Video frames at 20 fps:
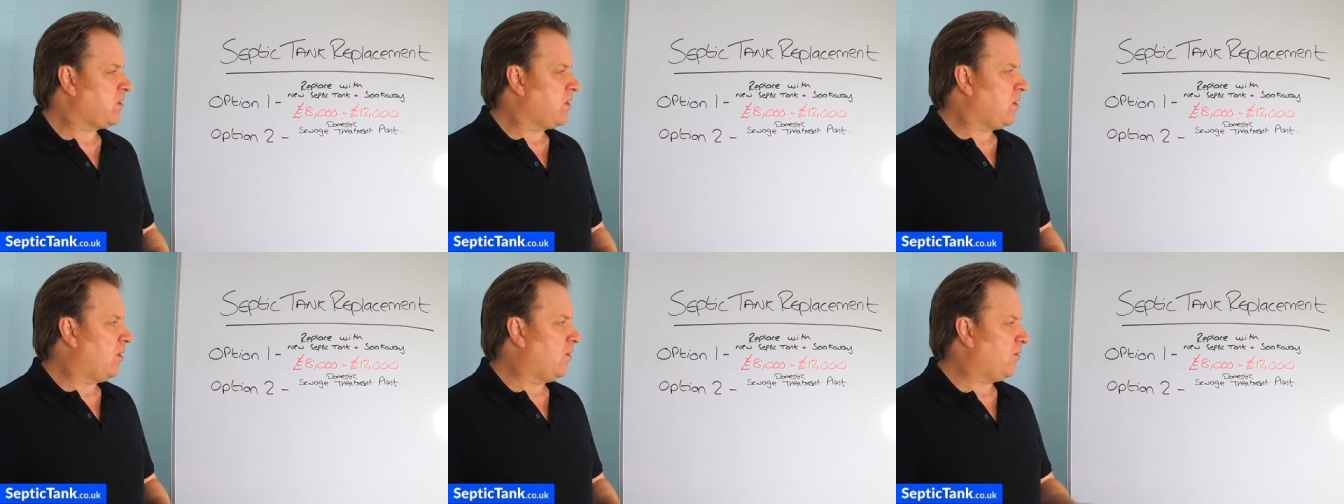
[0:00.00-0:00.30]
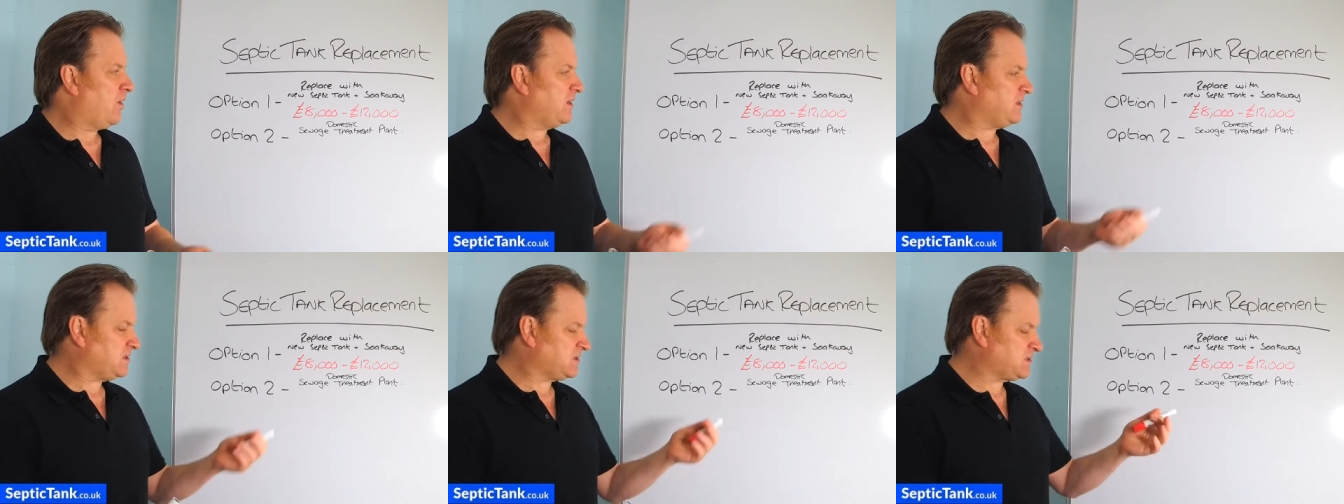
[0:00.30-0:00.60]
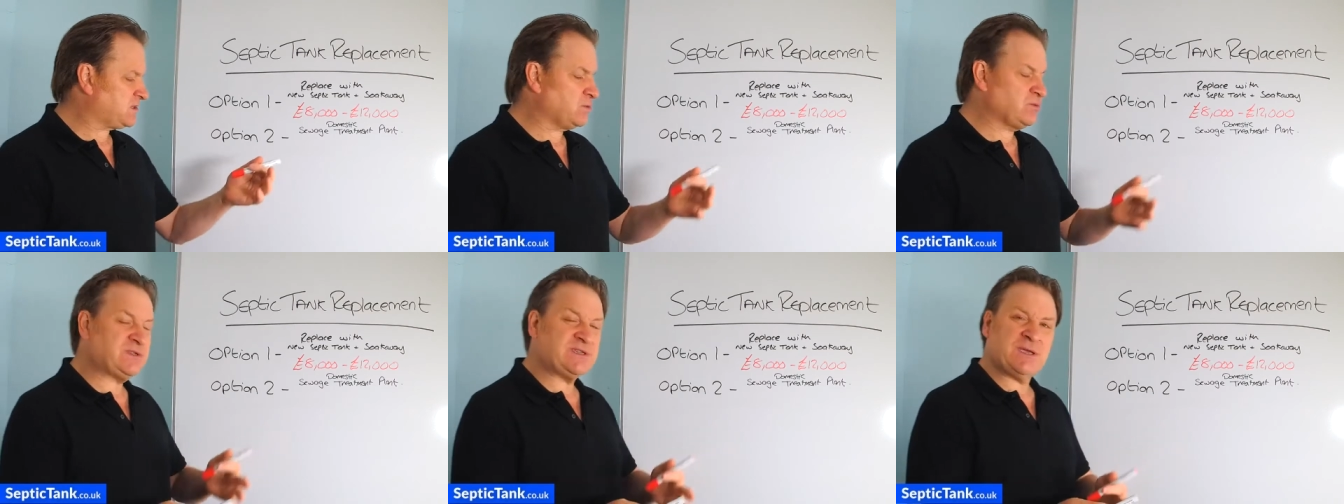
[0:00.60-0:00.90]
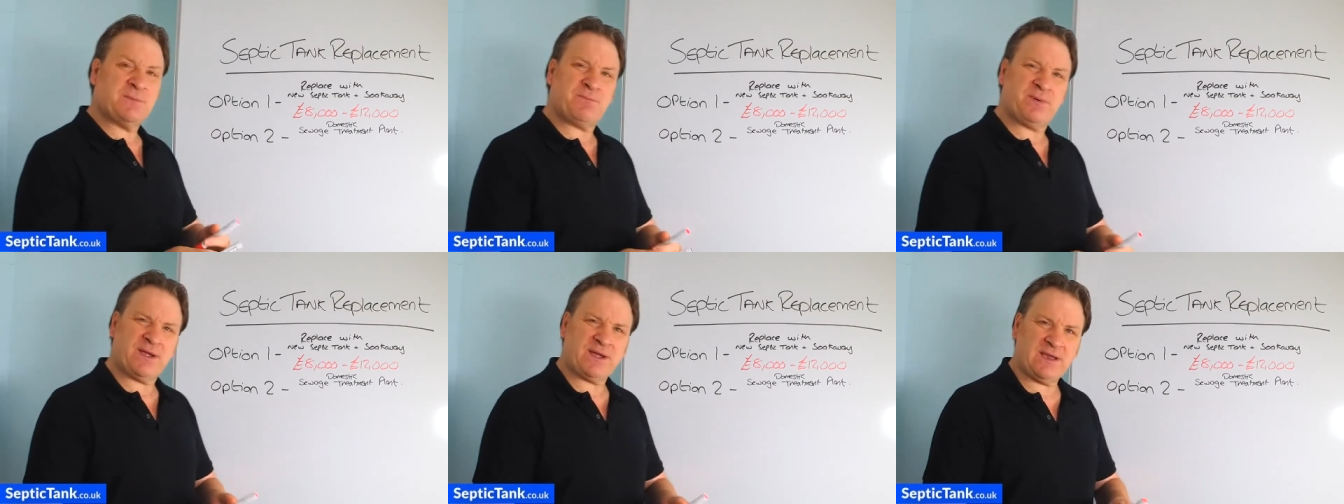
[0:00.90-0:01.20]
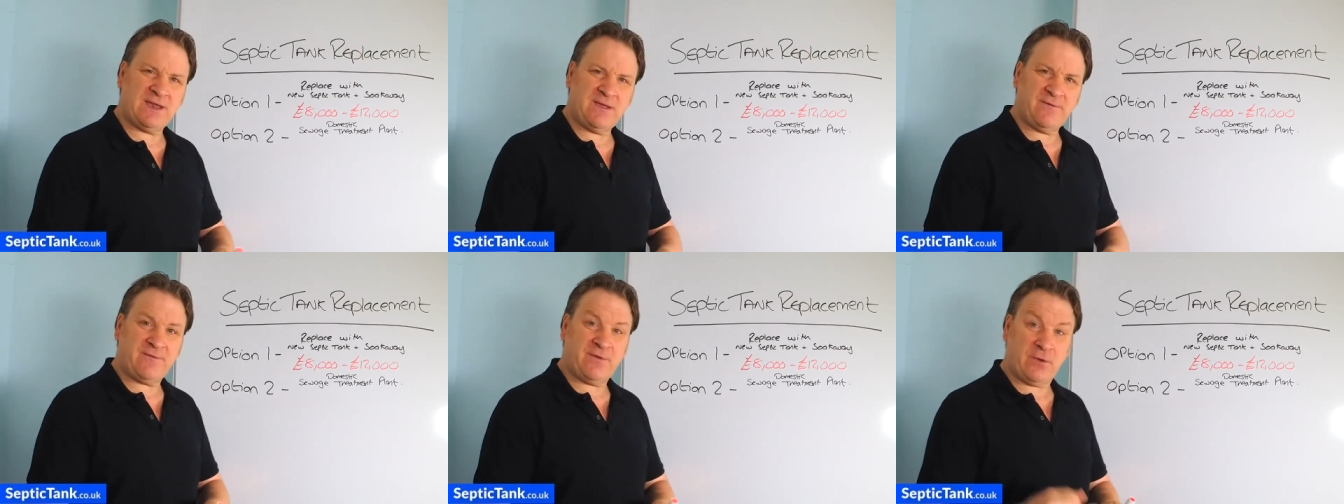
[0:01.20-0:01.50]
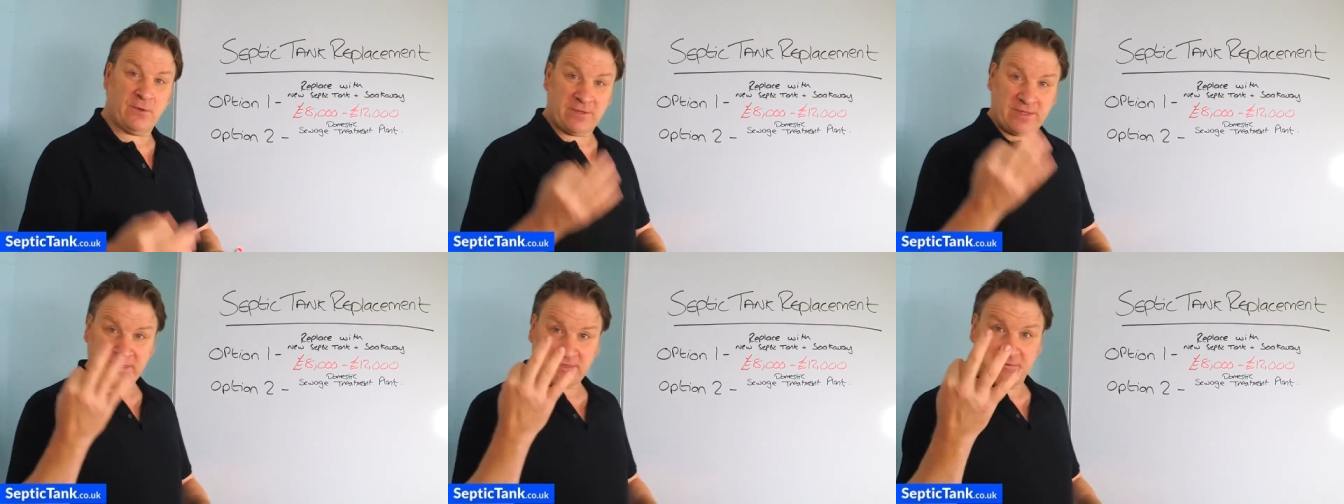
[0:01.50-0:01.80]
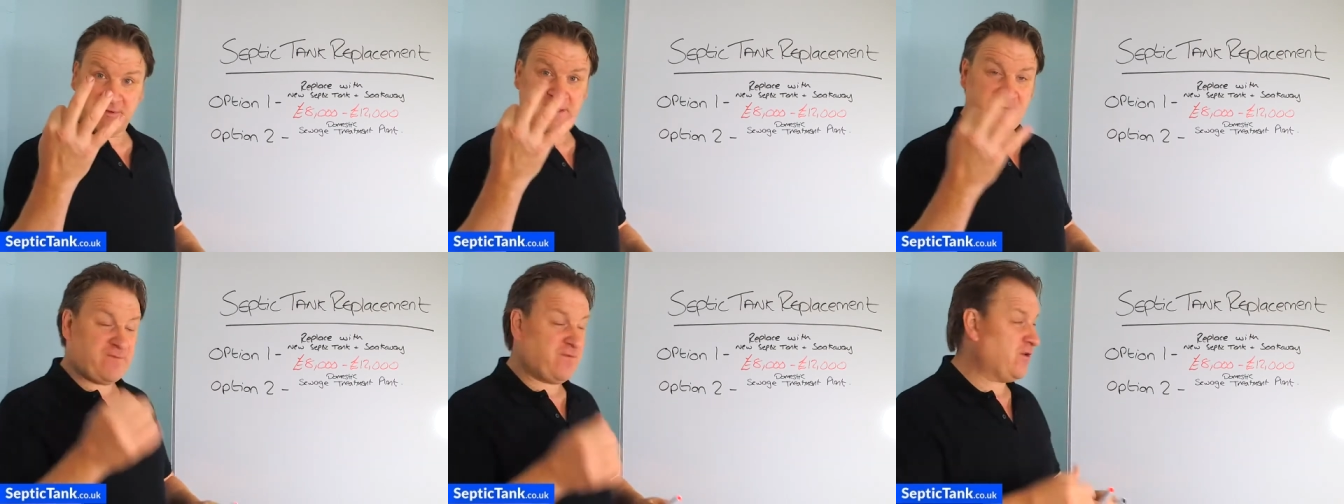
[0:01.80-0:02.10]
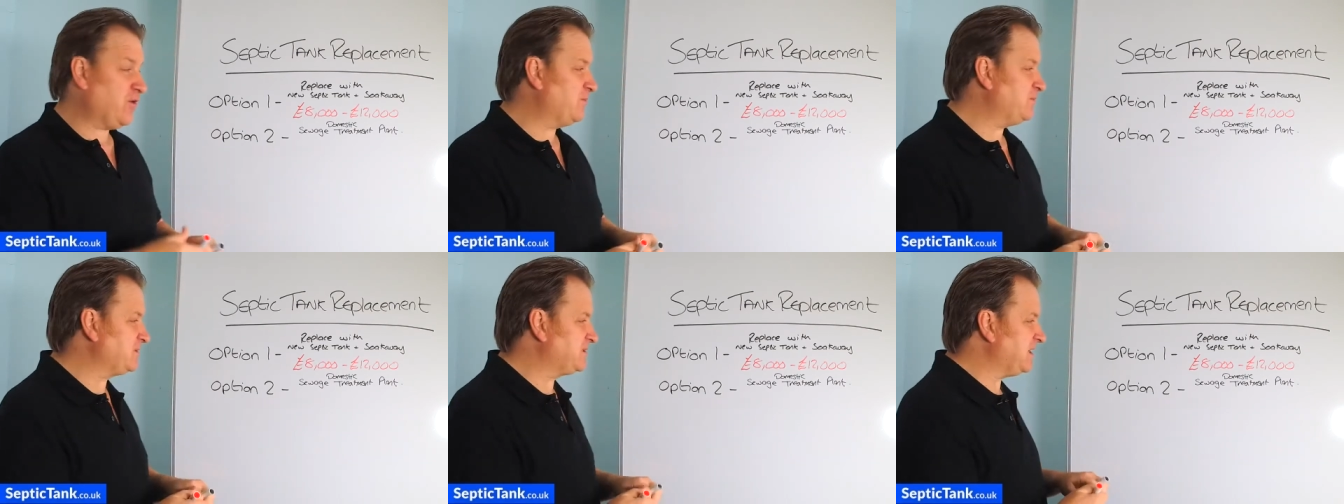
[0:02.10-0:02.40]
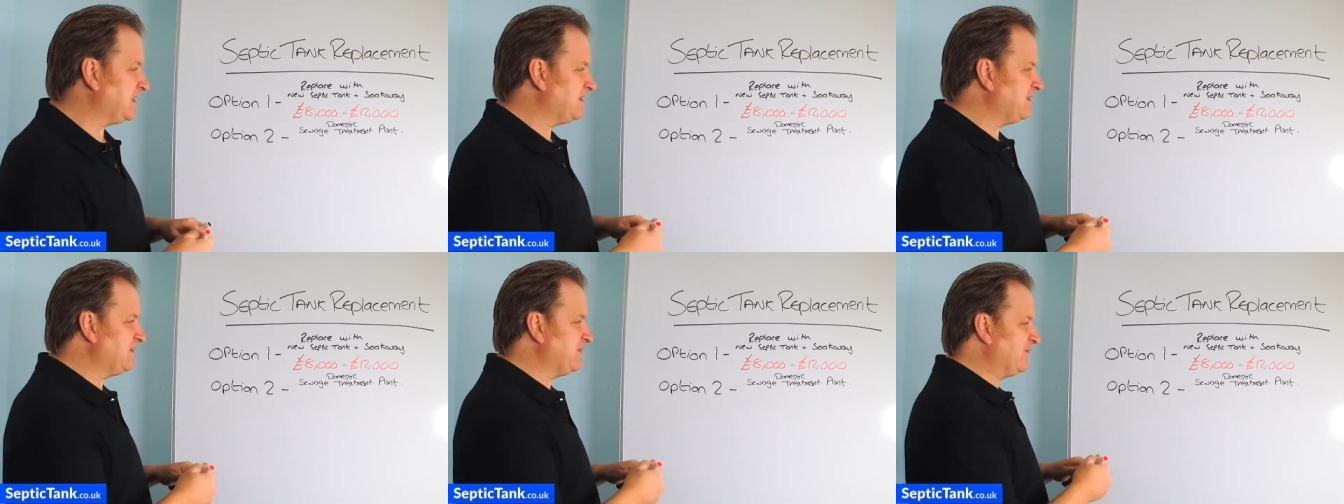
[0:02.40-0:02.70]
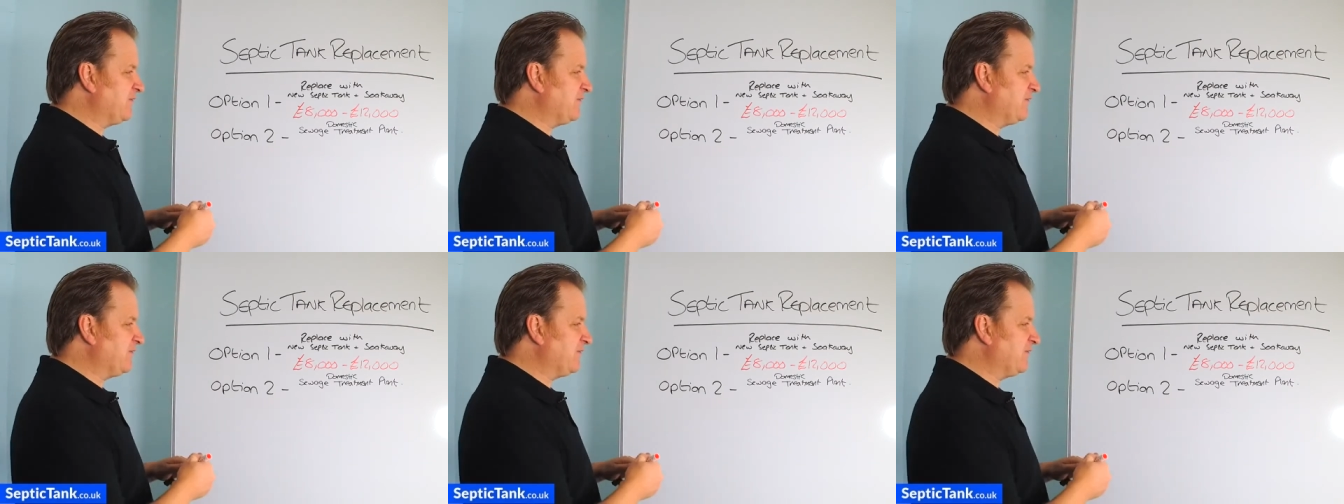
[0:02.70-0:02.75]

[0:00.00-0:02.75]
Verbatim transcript: all right so typically if you've got three firms in